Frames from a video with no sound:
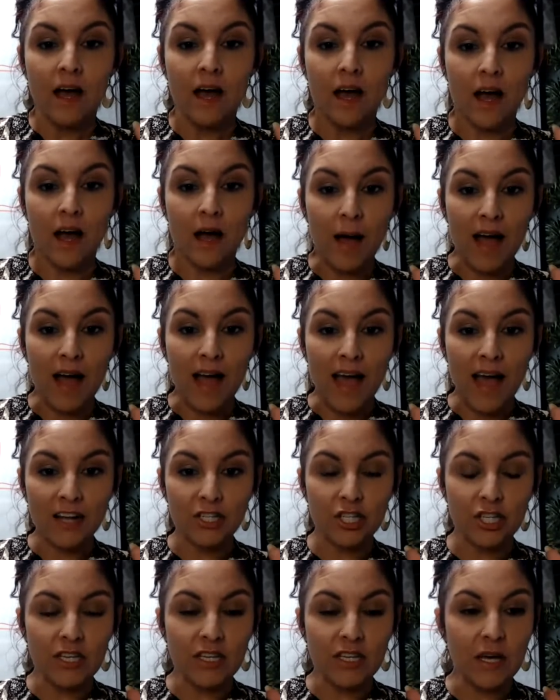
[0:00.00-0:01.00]
I
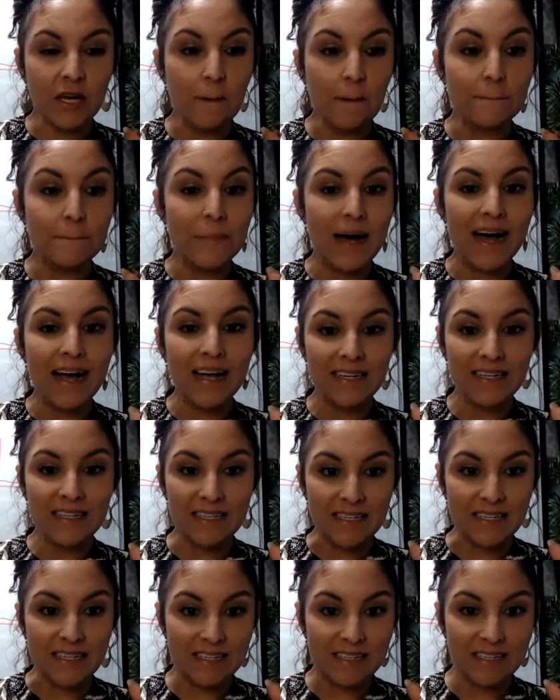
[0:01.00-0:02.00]
actually
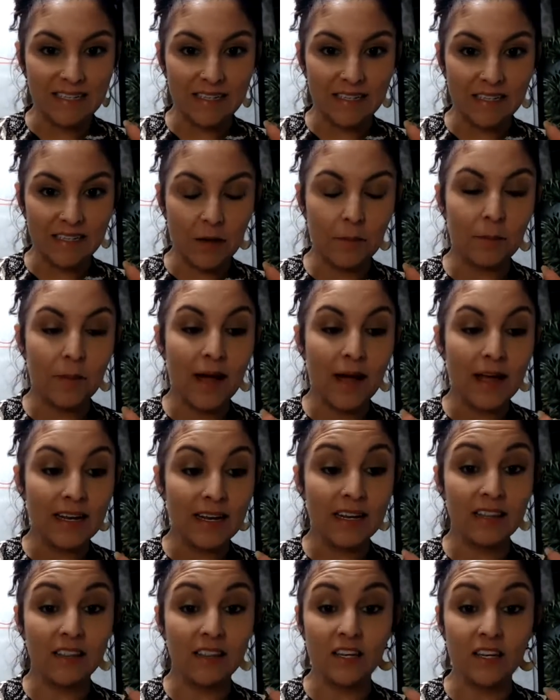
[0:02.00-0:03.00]
combined
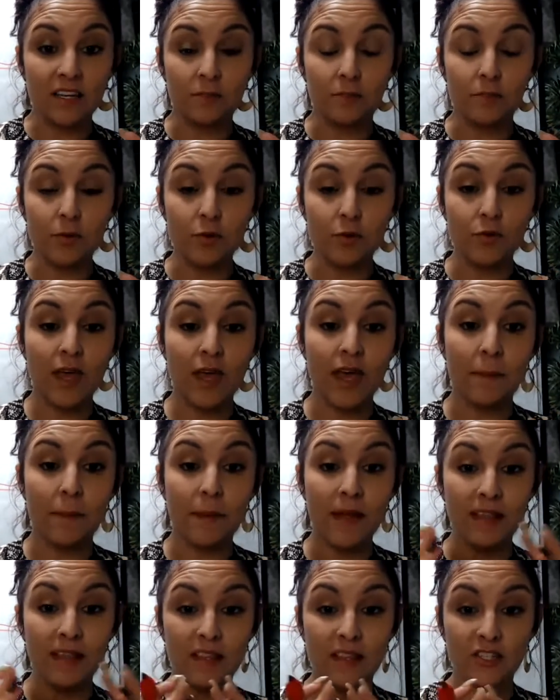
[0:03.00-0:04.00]
the boot
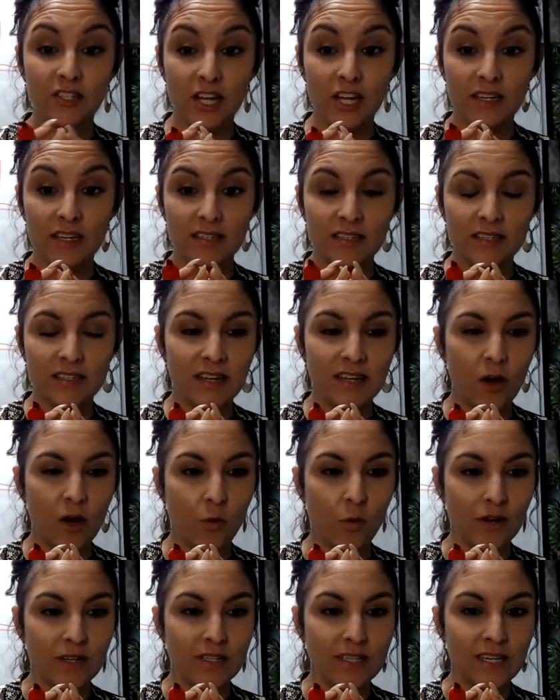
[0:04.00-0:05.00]
camp and Genesis
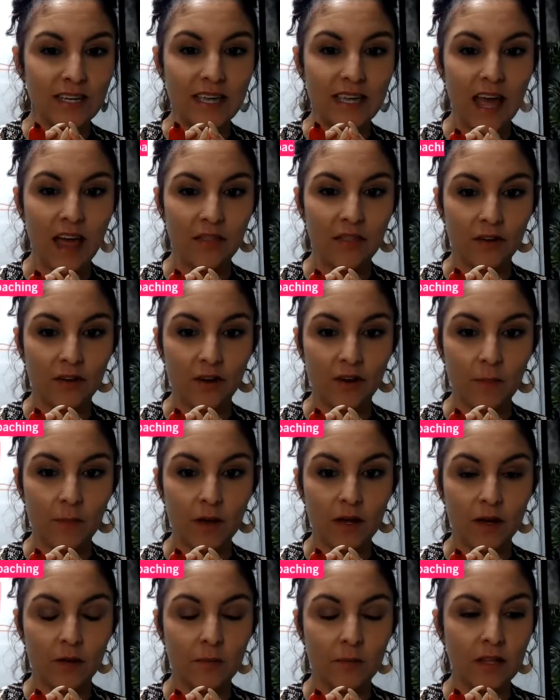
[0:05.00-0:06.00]
Network together. I'm
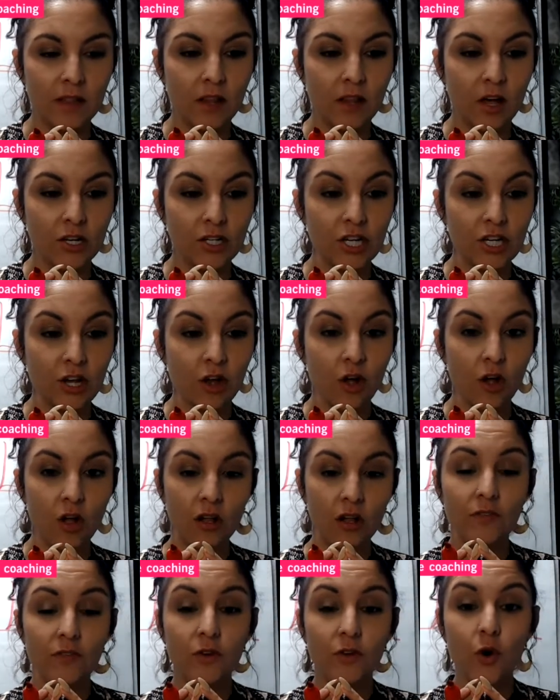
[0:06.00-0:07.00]
going to be launching
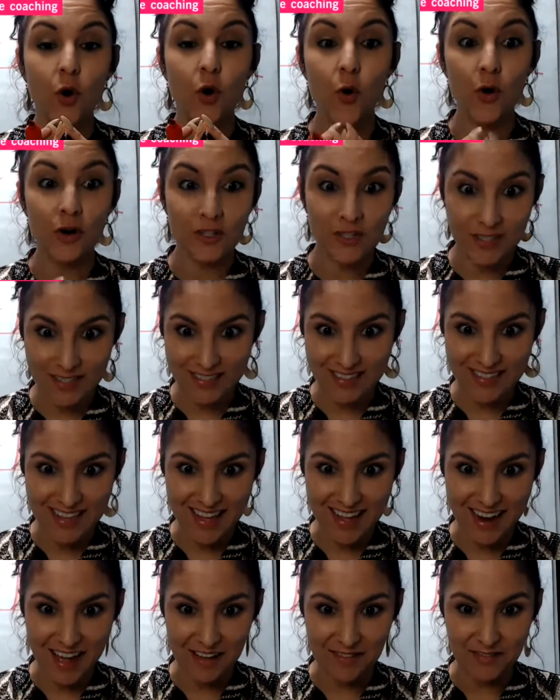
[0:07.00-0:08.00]
all of the courses
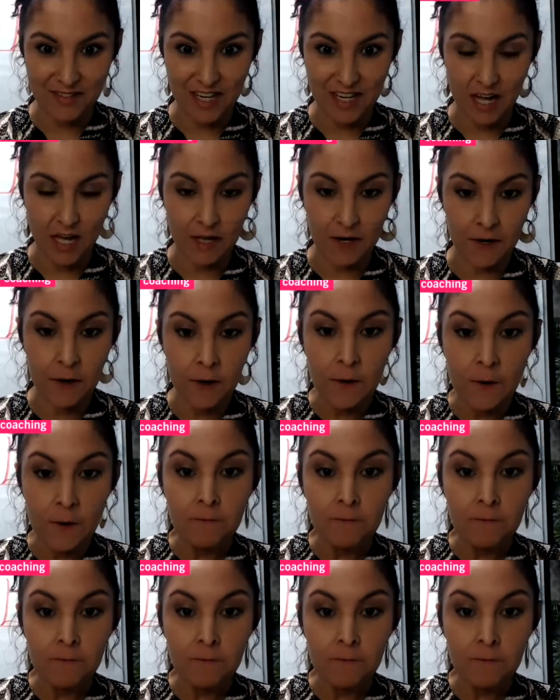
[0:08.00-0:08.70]
that I've done,